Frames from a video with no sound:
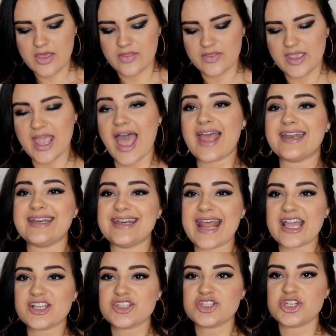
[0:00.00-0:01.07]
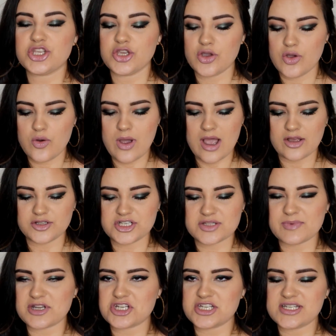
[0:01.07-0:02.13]
The next two I'll just
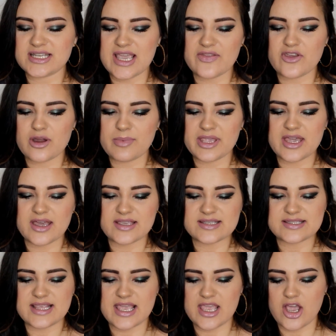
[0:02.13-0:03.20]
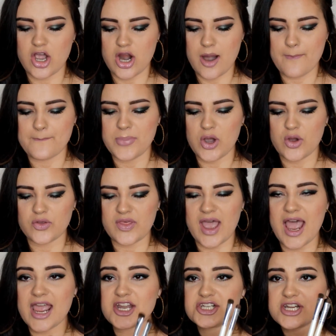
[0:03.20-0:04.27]
mention together because they are both
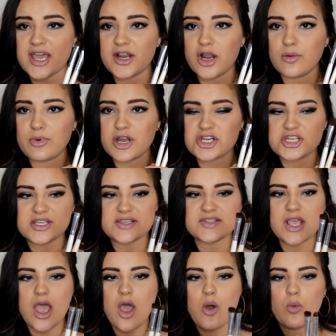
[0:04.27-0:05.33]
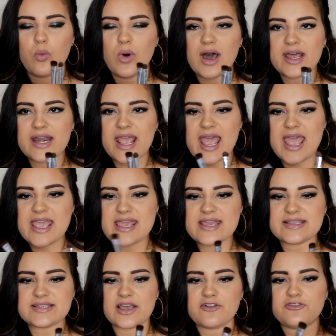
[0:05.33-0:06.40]
eyeshadow brushes. One
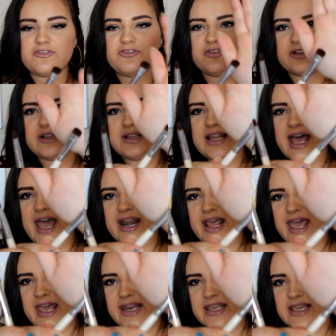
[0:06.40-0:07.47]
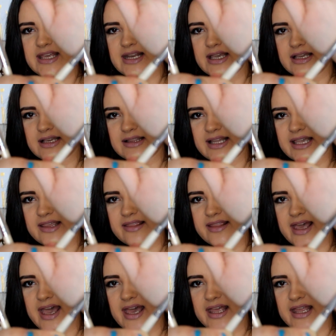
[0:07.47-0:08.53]
is flat-headed like
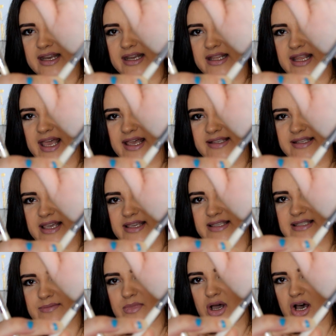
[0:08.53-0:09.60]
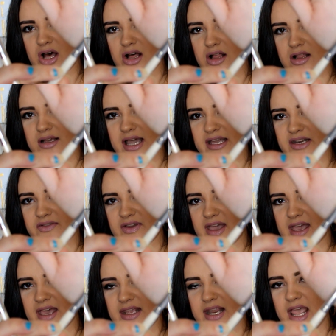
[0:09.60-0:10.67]
that, and it has a small kind of
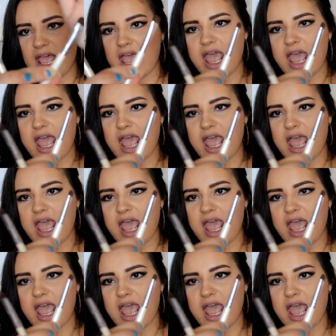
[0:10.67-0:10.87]
head.